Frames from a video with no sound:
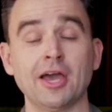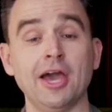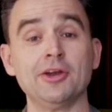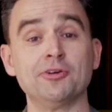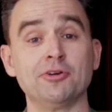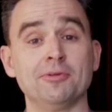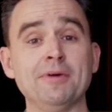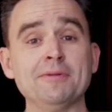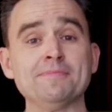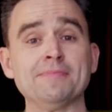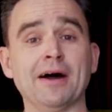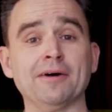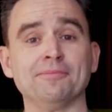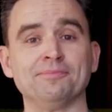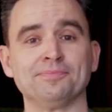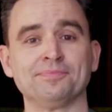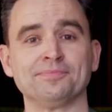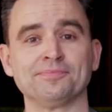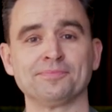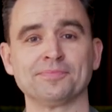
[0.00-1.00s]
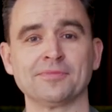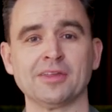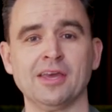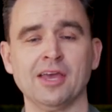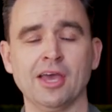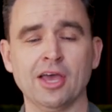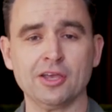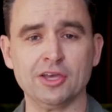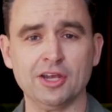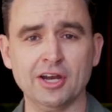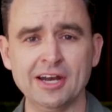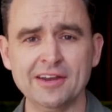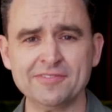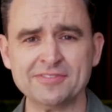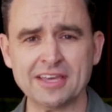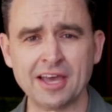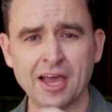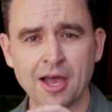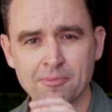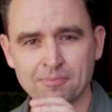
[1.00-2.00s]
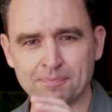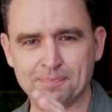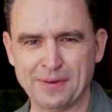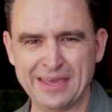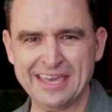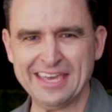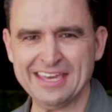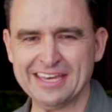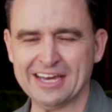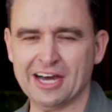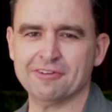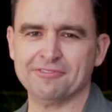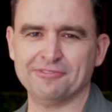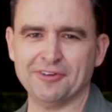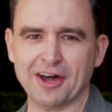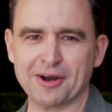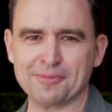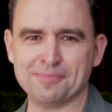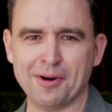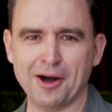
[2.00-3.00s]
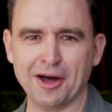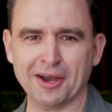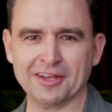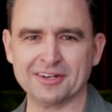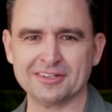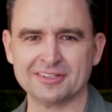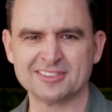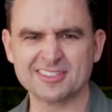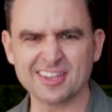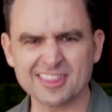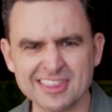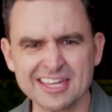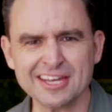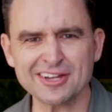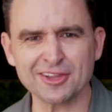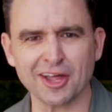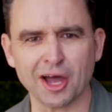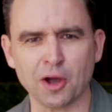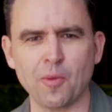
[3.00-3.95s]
And remember, you don't have to be a fighter pilot to think like